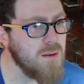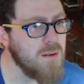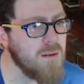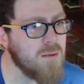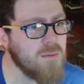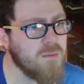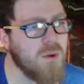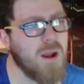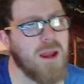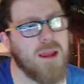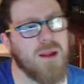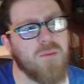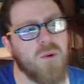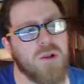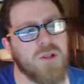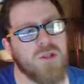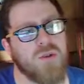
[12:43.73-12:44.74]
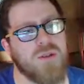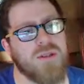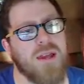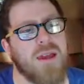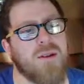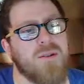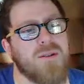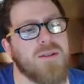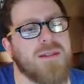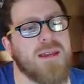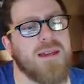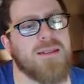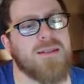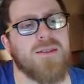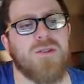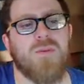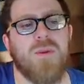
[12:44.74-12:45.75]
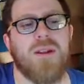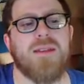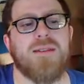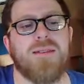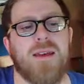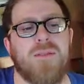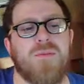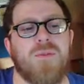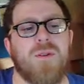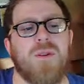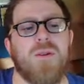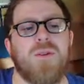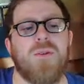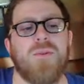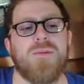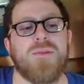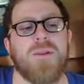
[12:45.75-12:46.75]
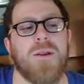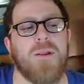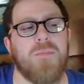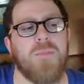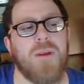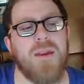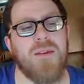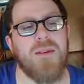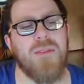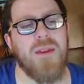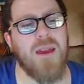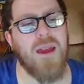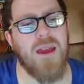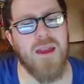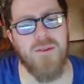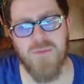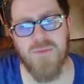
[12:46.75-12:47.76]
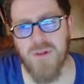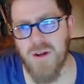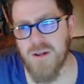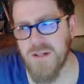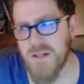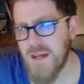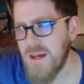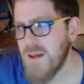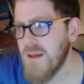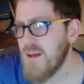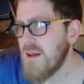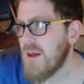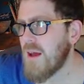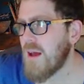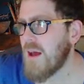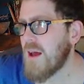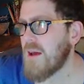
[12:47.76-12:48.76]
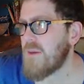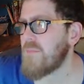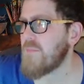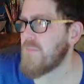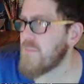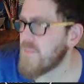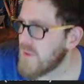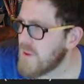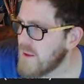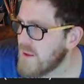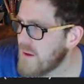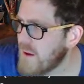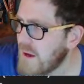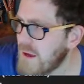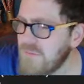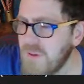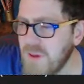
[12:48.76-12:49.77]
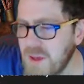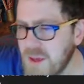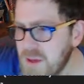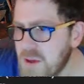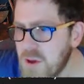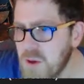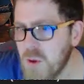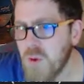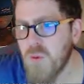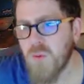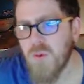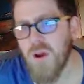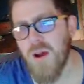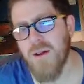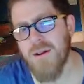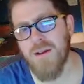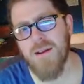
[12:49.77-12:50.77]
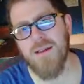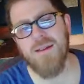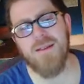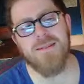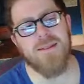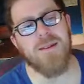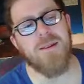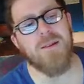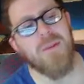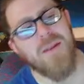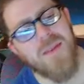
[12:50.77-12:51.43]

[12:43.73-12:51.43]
Ryan, what's your take on season 27 and who's going to be the 8th Doctor? I think Hugh Grant is going to be the